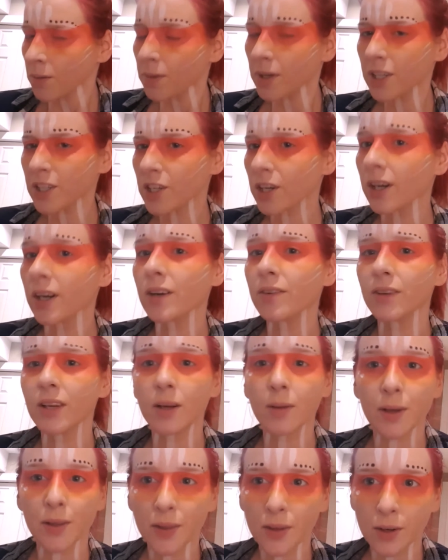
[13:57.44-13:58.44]
not sure how I
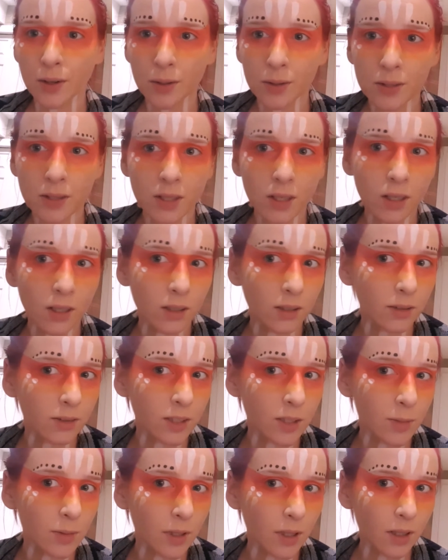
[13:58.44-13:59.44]
feel about those,
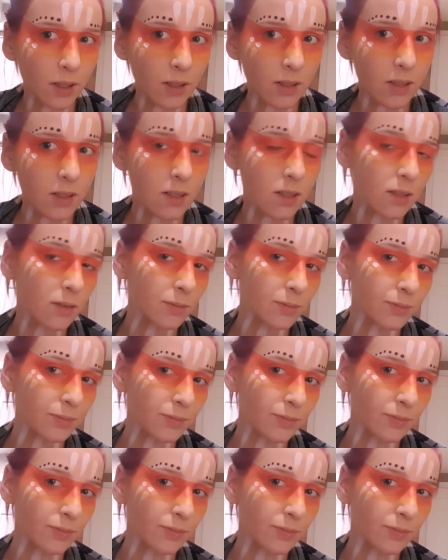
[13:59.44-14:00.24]
to be honest.